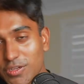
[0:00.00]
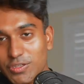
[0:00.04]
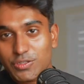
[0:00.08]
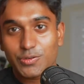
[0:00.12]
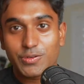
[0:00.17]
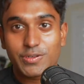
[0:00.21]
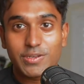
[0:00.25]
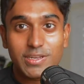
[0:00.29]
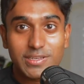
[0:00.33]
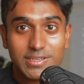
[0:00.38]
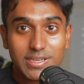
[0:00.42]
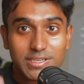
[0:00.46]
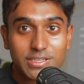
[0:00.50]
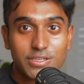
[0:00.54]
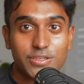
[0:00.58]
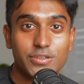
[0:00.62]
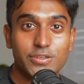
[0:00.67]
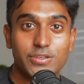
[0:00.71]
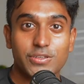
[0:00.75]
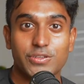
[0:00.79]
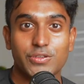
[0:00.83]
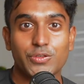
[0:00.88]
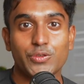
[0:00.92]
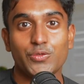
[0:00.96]
So in
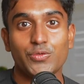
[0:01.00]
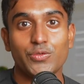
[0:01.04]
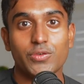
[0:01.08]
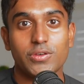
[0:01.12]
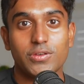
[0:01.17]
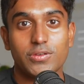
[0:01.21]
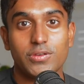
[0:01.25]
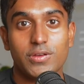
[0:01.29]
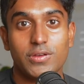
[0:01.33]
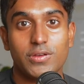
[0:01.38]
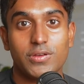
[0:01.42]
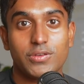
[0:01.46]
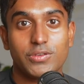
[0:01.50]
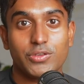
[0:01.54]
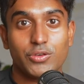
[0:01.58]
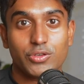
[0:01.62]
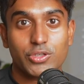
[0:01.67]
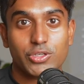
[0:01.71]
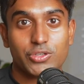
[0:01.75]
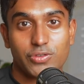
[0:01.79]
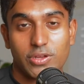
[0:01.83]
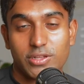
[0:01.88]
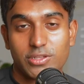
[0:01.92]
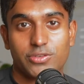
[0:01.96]
addition to your
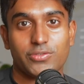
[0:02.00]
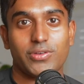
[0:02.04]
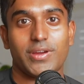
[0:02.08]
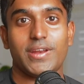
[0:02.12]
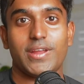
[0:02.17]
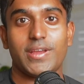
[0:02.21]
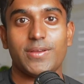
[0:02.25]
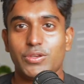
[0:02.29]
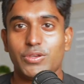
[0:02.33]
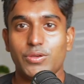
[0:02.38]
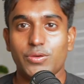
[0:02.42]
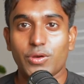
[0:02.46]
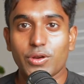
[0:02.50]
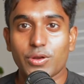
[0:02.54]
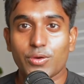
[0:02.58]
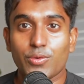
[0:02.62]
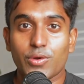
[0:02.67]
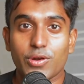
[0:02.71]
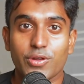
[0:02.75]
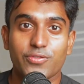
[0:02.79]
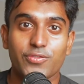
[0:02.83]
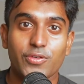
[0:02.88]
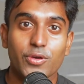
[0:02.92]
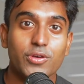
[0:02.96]
strength training, you're going to
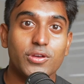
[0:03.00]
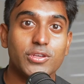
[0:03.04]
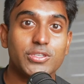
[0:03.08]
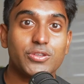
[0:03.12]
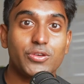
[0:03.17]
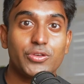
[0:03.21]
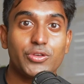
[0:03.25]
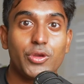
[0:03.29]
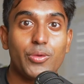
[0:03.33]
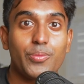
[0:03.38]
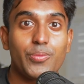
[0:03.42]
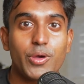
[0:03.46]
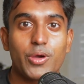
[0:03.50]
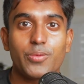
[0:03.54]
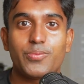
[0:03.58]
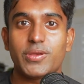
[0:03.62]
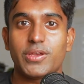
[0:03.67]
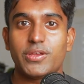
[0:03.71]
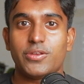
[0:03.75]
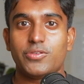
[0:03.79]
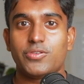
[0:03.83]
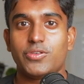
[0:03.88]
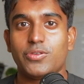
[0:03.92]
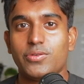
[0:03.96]
want to focus on your burpee
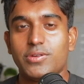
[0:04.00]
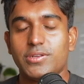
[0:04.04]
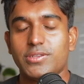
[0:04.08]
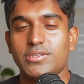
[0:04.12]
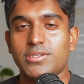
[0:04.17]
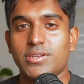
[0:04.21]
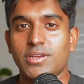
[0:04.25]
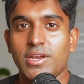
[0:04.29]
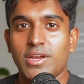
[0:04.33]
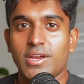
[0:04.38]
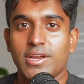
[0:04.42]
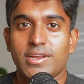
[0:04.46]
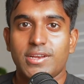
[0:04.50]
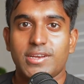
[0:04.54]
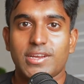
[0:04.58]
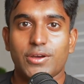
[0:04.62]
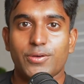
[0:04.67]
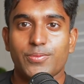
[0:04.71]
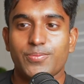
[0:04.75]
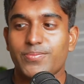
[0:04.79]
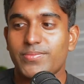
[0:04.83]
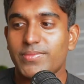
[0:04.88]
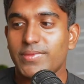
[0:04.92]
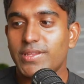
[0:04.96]
endurance.
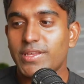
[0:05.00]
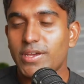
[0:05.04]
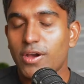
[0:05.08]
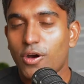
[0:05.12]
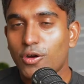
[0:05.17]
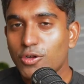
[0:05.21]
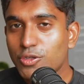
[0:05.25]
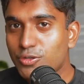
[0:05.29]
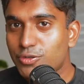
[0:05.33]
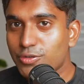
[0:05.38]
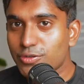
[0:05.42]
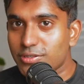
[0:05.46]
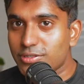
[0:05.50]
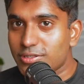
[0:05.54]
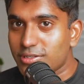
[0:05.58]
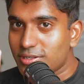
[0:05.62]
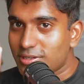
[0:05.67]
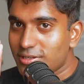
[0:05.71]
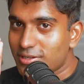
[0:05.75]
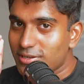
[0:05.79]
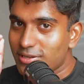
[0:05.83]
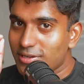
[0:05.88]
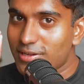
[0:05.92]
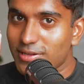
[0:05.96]
Now, the ultras,
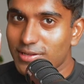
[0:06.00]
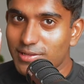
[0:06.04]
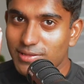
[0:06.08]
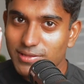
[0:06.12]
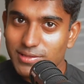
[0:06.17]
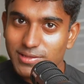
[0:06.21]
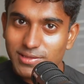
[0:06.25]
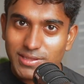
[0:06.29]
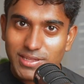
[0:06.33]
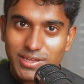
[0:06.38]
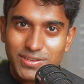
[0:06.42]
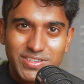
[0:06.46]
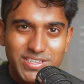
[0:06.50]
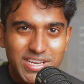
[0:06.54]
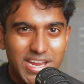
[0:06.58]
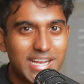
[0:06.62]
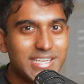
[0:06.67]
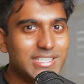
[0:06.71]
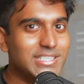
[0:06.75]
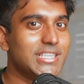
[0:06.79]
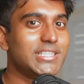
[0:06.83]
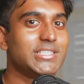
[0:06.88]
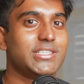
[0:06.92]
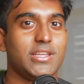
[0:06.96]
they're
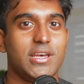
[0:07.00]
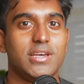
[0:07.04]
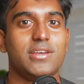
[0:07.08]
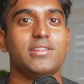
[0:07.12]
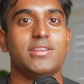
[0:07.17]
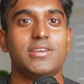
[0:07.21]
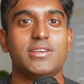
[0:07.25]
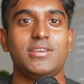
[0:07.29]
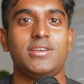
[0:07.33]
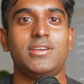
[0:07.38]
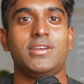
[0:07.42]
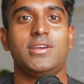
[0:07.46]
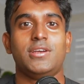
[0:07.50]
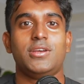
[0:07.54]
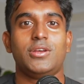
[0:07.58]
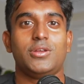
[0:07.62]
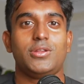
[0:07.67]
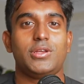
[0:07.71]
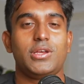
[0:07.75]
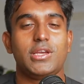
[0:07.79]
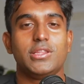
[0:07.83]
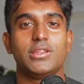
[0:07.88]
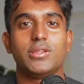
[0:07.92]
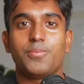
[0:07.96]
changing slightly.
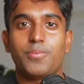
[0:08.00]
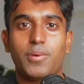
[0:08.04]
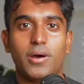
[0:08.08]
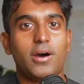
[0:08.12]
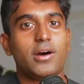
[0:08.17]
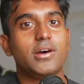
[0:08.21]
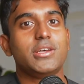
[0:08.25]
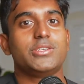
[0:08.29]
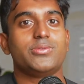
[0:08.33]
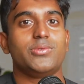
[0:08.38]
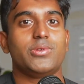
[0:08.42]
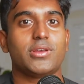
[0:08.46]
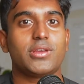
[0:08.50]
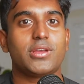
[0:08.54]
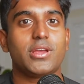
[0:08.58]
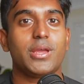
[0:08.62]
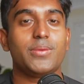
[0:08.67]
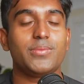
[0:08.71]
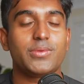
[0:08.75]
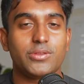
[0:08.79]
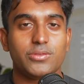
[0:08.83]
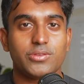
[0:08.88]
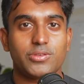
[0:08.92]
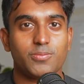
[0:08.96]
In the past, when it came
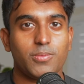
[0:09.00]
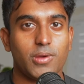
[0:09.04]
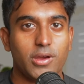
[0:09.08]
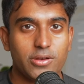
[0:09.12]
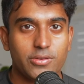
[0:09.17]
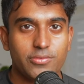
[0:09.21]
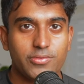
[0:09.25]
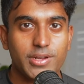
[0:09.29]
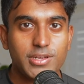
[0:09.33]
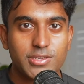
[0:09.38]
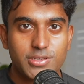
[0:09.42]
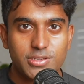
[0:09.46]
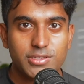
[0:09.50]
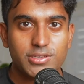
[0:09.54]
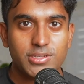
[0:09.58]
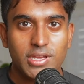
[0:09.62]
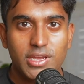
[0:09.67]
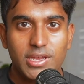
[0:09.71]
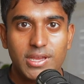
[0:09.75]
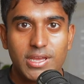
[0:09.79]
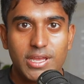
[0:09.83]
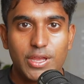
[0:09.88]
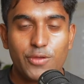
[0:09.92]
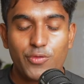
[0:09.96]
to Spartan races,
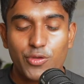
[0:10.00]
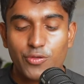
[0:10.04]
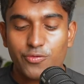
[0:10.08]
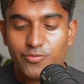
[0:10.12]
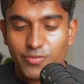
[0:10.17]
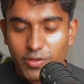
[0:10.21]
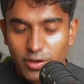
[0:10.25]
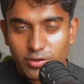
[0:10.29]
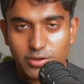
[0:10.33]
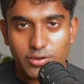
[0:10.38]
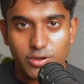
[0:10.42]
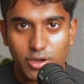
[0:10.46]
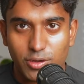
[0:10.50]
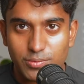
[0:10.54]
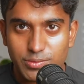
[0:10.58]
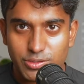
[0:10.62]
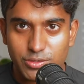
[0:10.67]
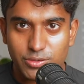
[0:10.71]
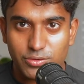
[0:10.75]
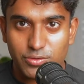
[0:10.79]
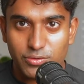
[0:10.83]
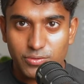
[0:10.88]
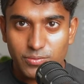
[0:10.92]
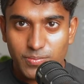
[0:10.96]
if you failed an
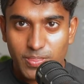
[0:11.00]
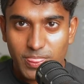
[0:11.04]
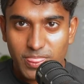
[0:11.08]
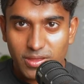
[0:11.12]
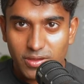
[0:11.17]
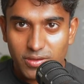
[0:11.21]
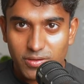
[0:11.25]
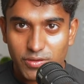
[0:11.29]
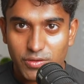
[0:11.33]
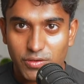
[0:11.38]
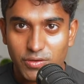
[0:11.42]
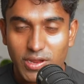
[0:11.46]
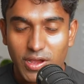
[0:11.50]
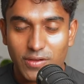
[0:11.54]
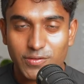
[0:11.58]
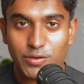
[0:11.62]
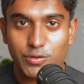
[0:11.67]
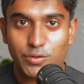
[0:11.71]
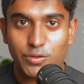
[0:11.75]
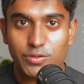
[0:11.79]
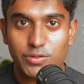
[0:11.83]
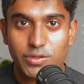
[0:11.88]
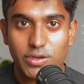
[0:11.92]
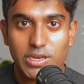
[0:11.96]
obstacle, you'd have to
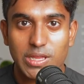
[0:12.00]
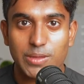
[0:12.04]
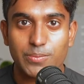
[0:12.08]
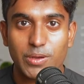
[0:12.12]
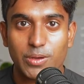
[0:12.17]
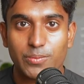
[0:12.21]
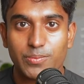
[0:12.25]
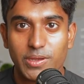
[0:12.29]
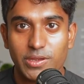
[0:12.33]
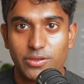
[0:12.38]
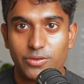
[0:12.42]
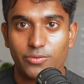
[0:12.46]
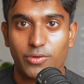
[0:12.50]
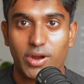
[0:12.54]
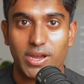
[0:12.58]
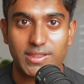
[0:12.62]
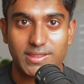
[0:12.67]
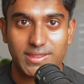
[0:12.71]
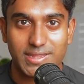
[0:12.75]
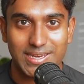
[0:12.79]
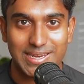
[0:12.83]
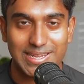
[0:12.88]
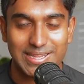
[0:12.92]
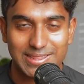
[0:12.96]
do 30 burpees right
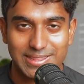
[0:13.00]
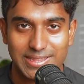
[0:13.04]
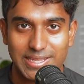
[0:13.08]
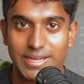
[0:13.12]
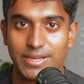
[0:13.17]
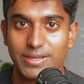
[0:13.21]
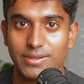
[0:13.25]
then and there.